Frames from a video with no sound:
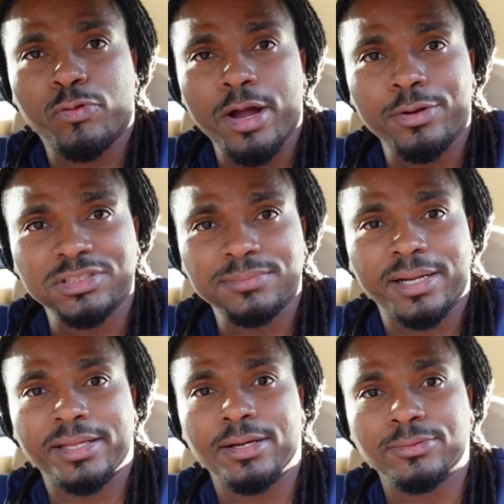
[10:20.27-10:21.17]
crown to
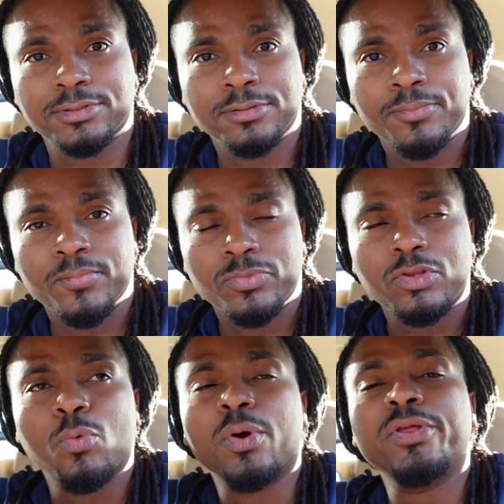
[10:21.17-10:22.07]
somebody else?
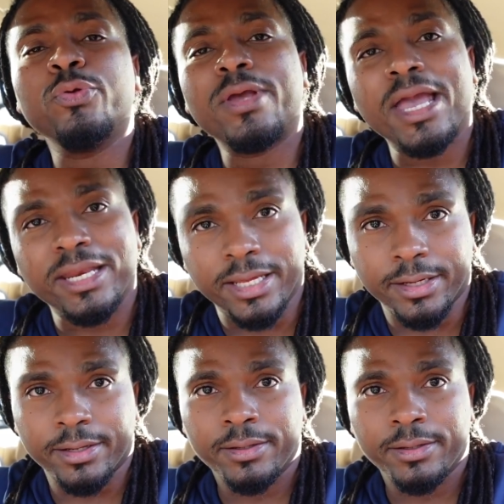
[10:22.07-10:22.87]
What are you gaining?